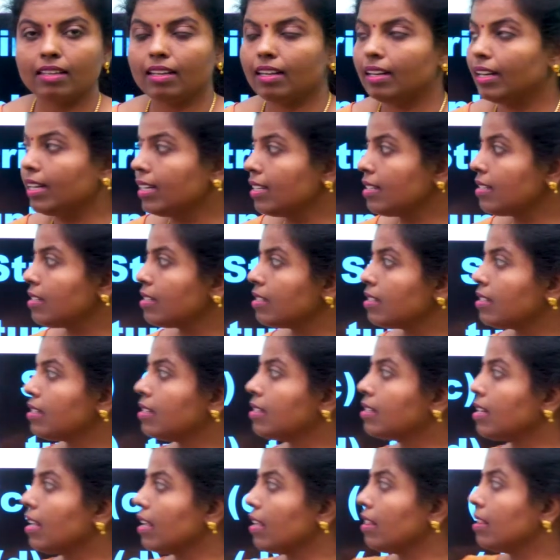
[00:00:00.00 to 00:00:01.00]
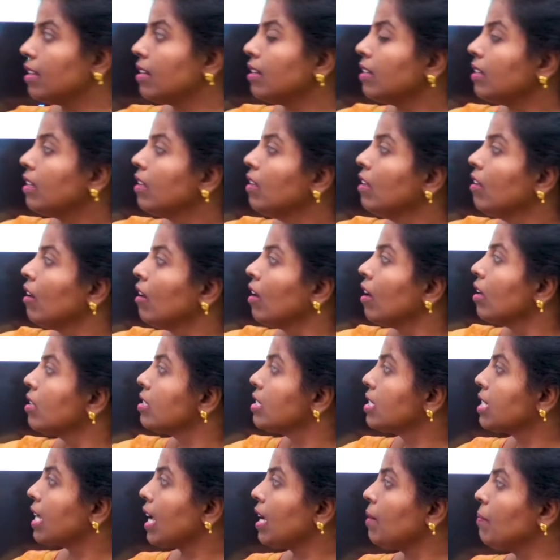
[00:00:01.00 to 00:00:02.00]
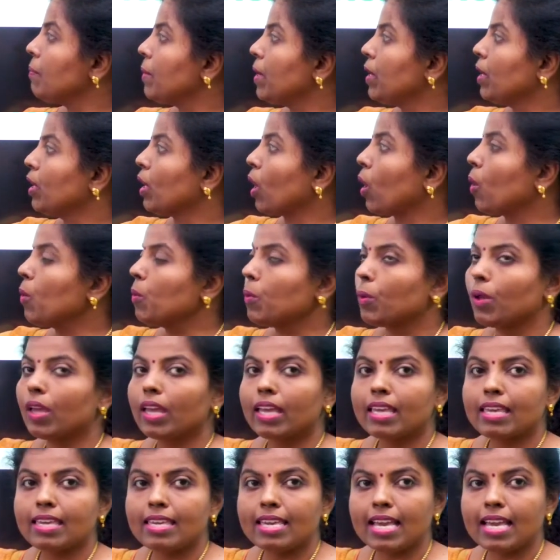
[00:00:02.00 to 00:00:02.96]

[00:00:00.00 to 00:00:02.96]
Let us see the statement now.